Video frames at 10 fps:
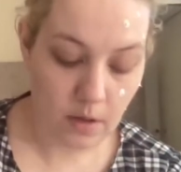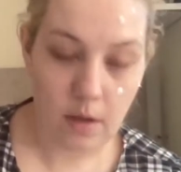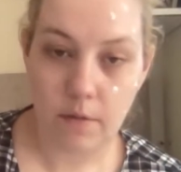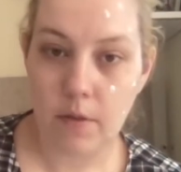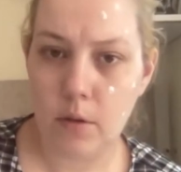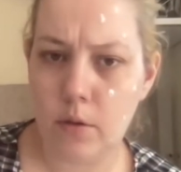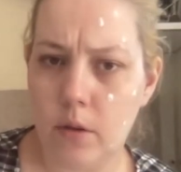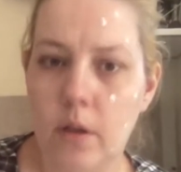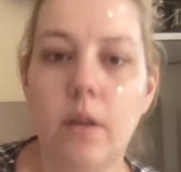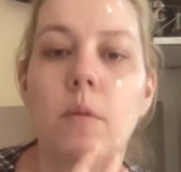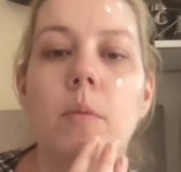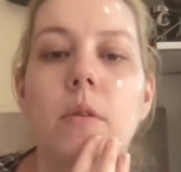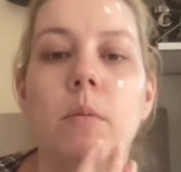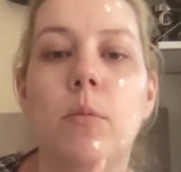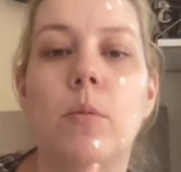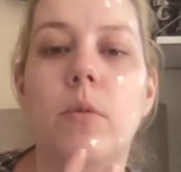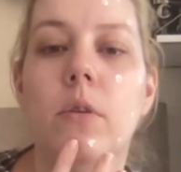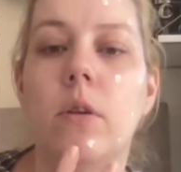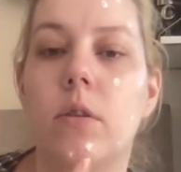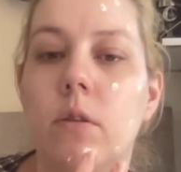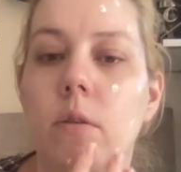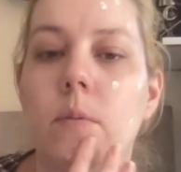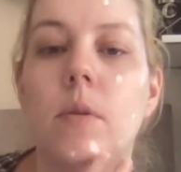It feels like you're putting more product on.